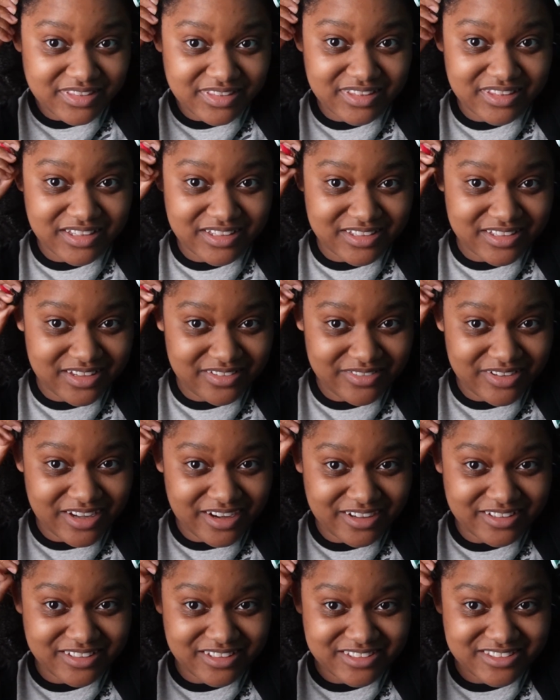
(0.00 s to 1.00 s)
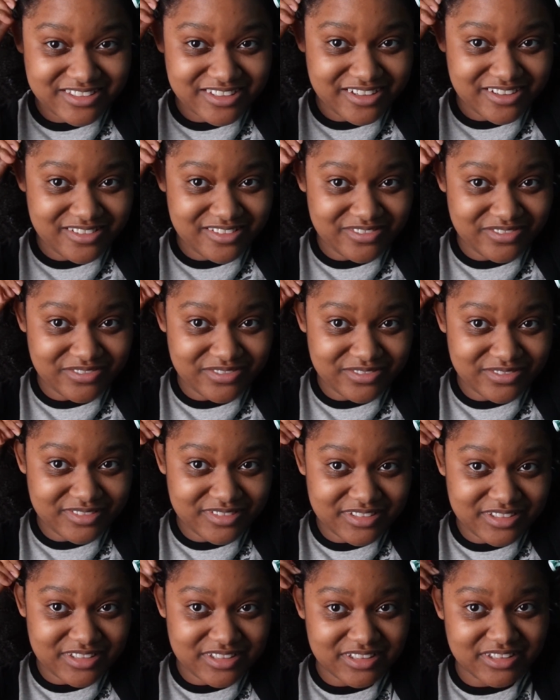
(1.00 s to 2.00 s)
this is gonna be hard to show.
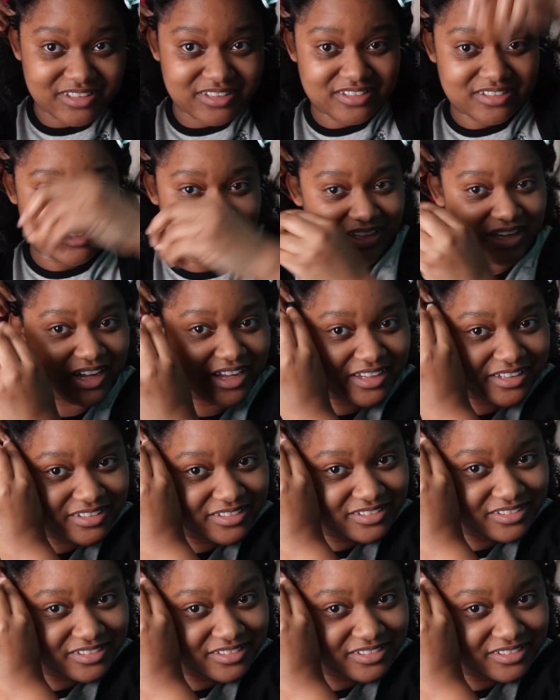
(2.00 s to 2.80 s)
Yeah.